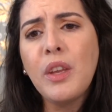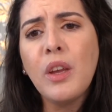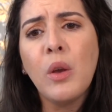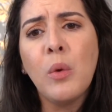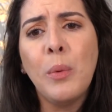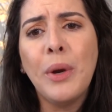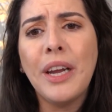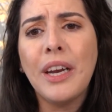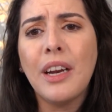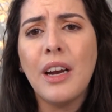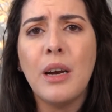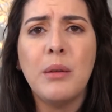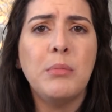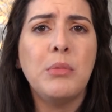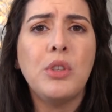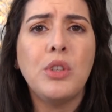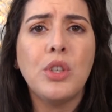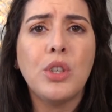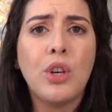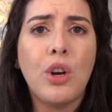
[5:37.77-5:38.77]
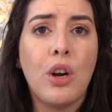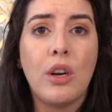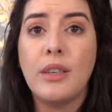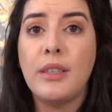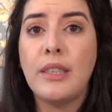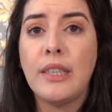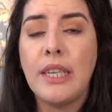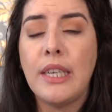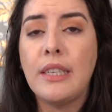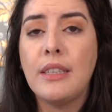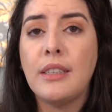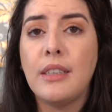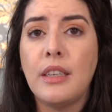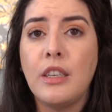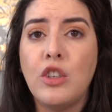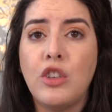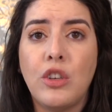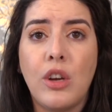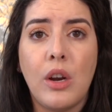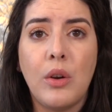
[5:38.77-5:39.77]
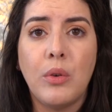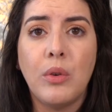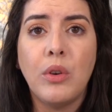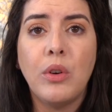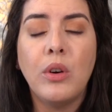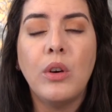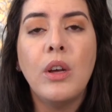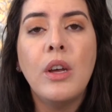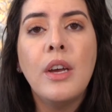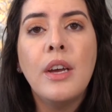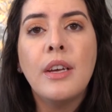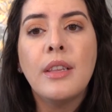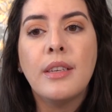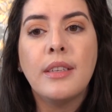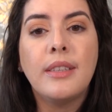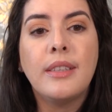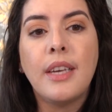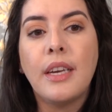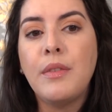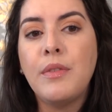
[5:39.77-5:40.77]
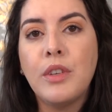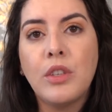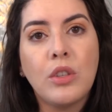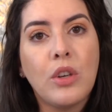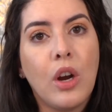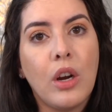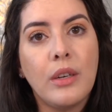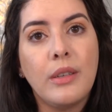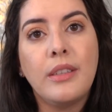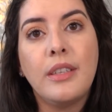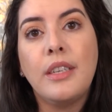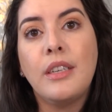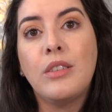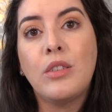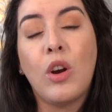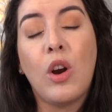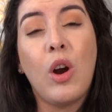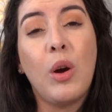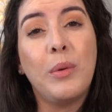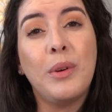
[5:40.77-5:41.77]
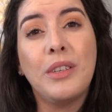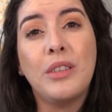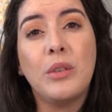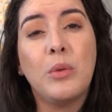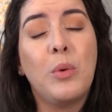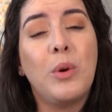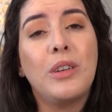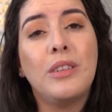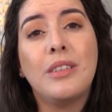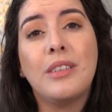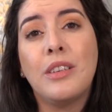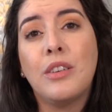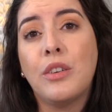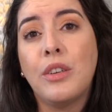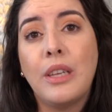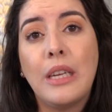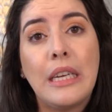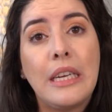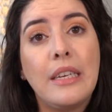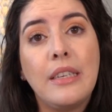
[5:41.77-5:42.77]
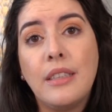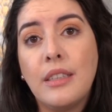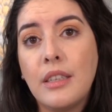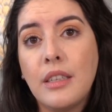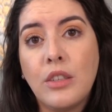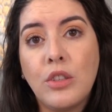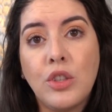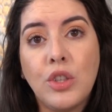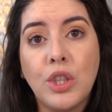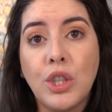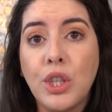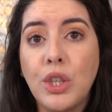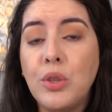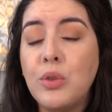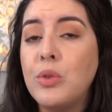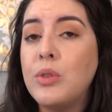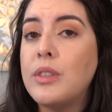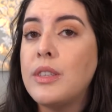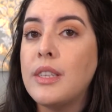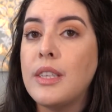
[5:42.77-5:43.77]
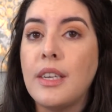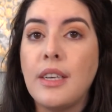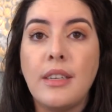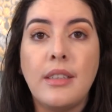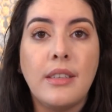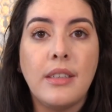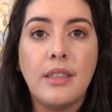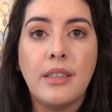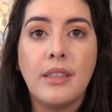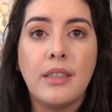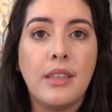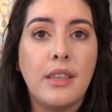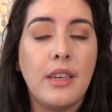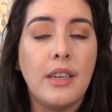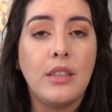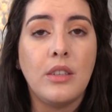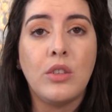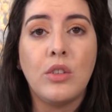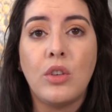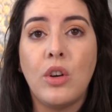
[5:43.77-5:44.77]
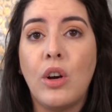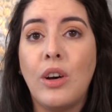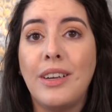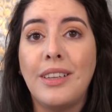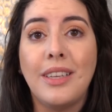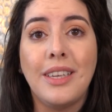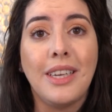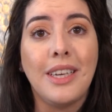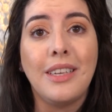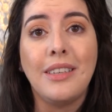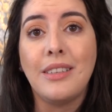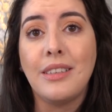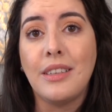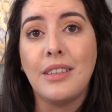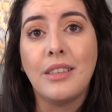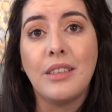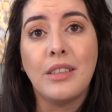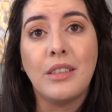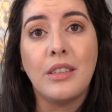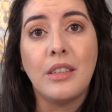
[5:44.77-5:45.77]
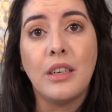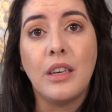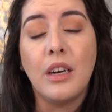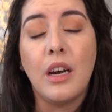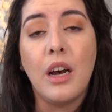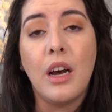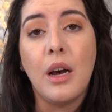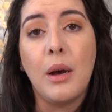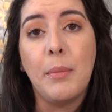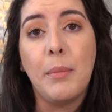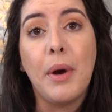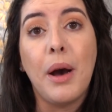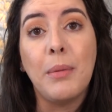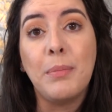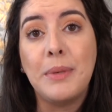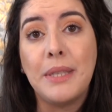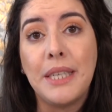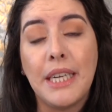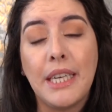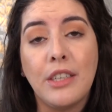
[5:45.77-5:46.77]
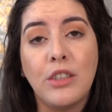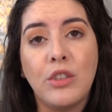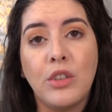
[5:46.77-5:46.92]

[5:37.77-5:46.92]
When it comes to car seats in general, the safest car seats are always the ones that are the easiest to use, the easiest to install, and the easiest to update.